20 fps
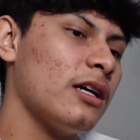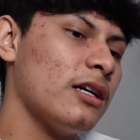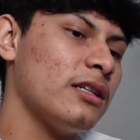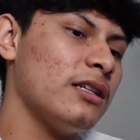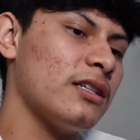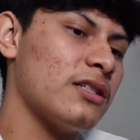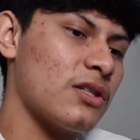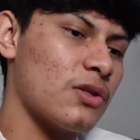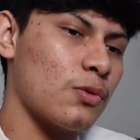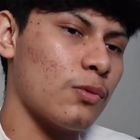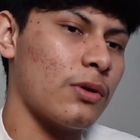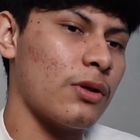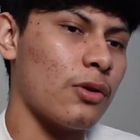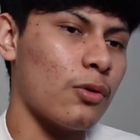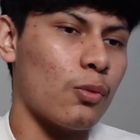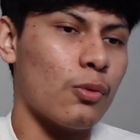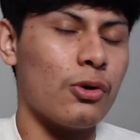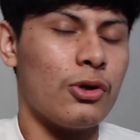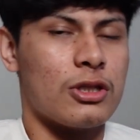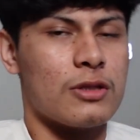this is one of
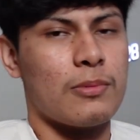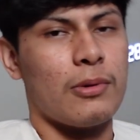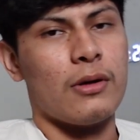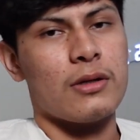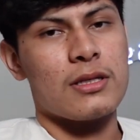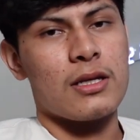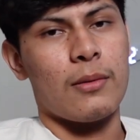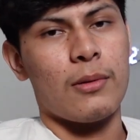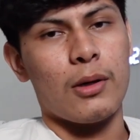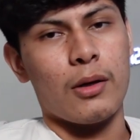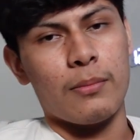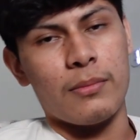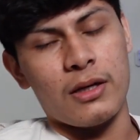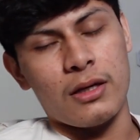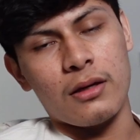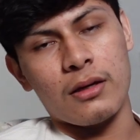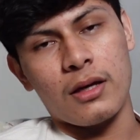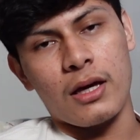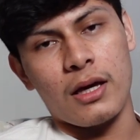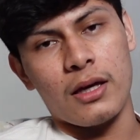the worst parts about
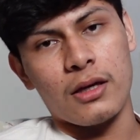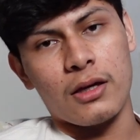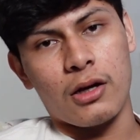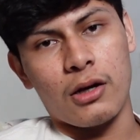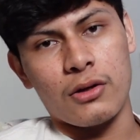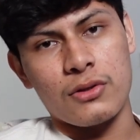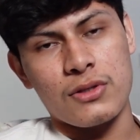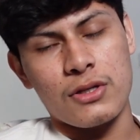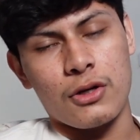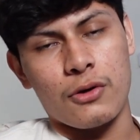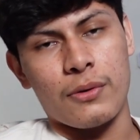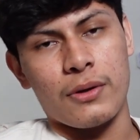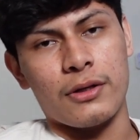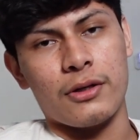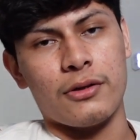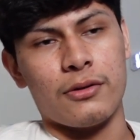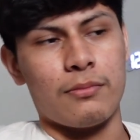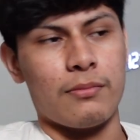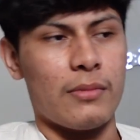being a content creator.